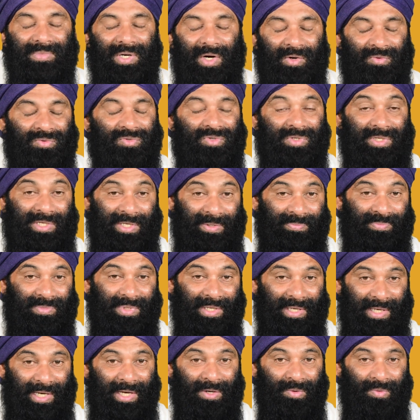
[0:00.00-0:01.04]
how to keep
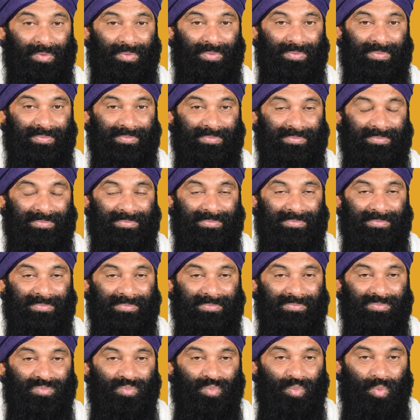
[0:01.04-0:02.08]
the love,
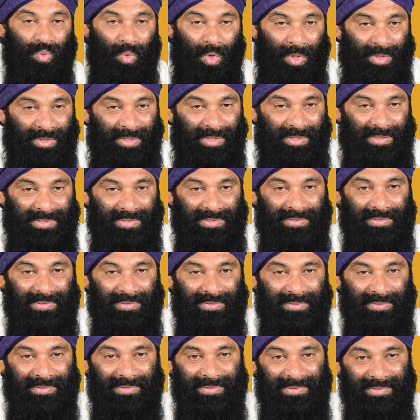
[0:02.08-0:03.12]
what
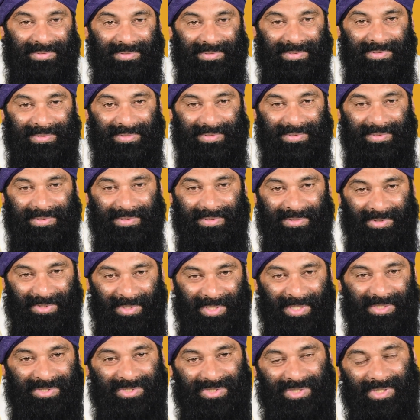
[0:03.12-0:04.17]
is
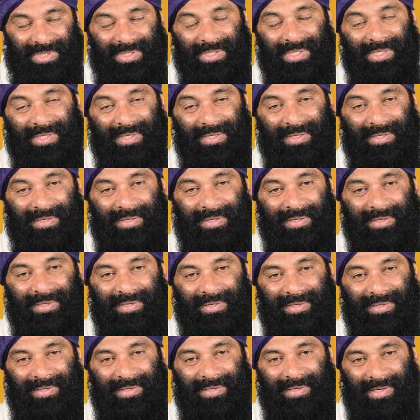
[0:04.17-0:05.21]
nature,
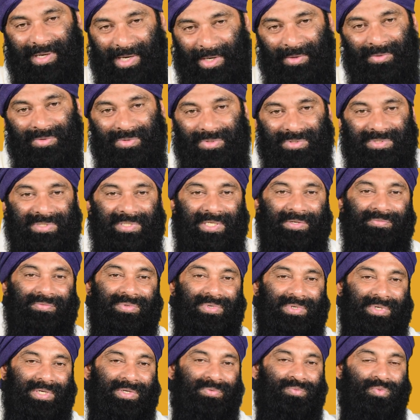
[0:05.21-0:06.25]
how to save
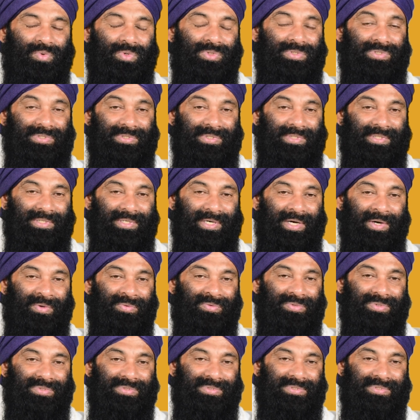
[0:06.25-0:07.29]
the rainwater,
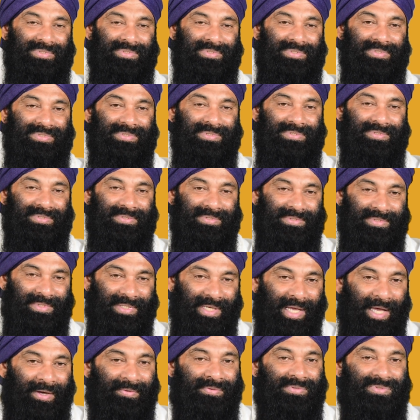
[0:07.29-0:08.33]
how to
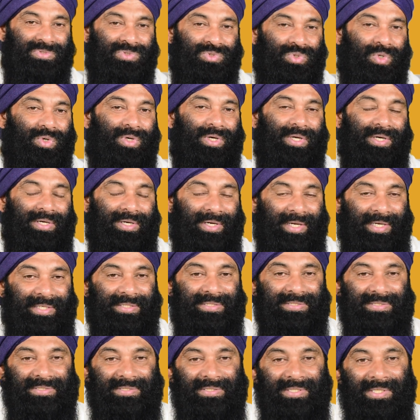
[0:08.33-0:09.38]
have solar
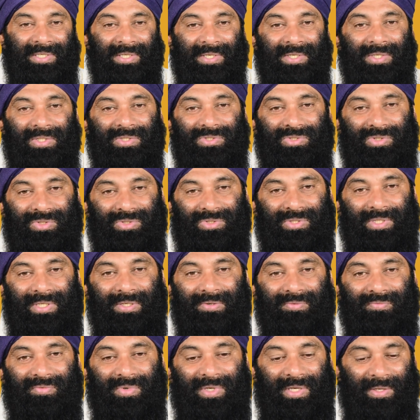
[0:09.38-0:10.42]
lights so
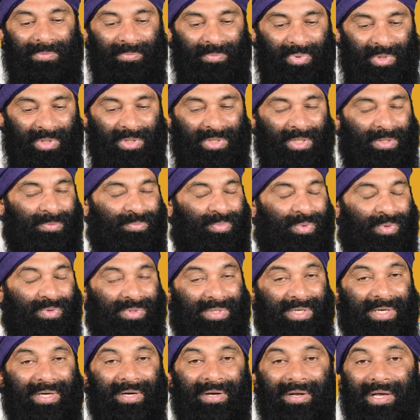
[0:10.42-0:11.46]
that we can bring down
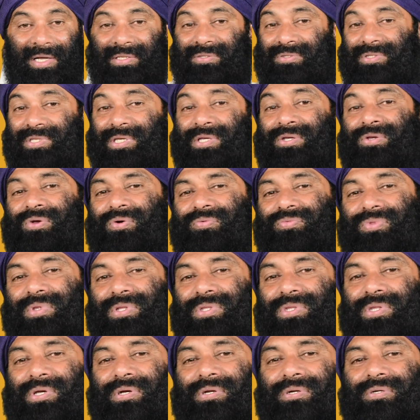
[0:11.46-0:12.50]
poverty. Nothing of
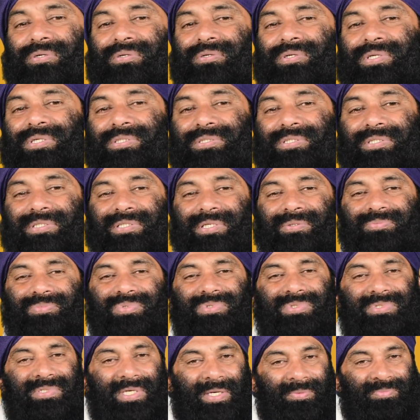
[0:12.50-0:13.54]
that. They are teaching them
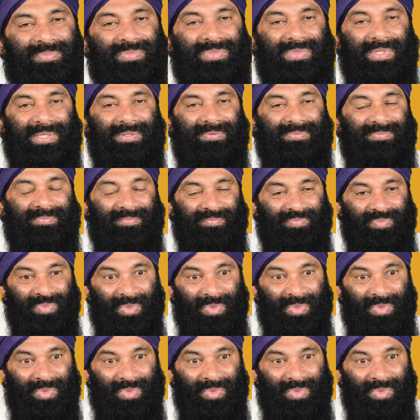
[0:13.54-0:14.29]
something